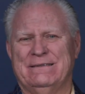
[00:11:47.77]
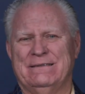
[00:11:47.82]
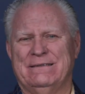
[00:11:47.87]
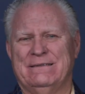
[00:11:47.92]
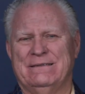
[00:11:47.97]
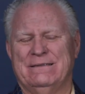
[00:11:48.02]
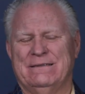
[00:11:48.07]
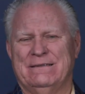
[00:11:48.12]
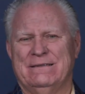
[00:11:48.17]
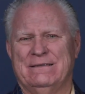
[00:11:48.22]

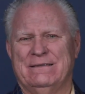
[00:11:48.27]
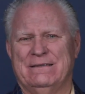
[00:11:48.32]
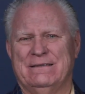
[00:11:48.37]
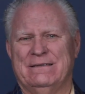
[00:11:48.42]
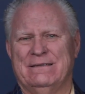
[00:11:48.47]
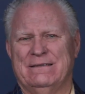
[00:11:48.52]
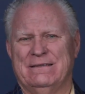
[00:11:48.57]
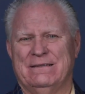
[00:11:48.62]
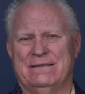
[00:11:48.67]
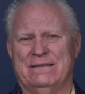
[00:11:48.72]

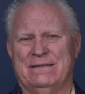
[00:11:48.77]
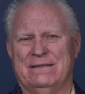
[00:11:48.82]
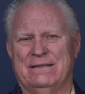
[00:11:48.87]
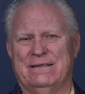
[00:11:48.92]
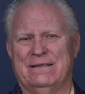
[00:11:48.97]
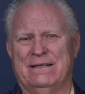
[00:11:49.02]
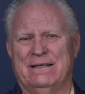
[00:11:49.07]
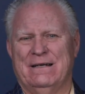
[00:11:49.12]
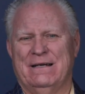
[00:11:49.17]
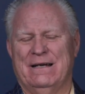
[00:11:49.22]

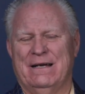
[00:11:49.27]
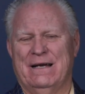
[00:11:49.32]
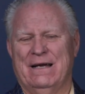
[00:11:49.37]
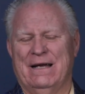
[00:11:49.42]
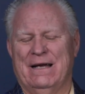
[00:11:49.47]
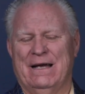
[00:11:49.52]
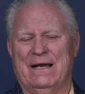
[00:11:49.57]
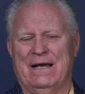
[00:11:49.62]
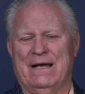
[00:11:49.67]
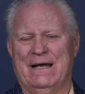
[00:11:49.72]

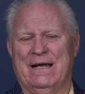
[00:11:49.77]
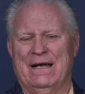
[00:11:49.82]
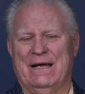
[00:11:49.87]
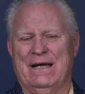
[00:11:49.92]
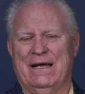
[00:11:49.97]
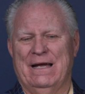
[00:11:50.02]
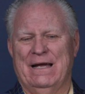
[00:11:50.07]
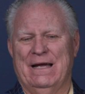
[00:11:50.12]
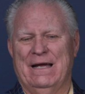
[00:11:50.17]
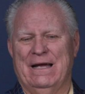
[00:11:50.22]
Nobody speaks.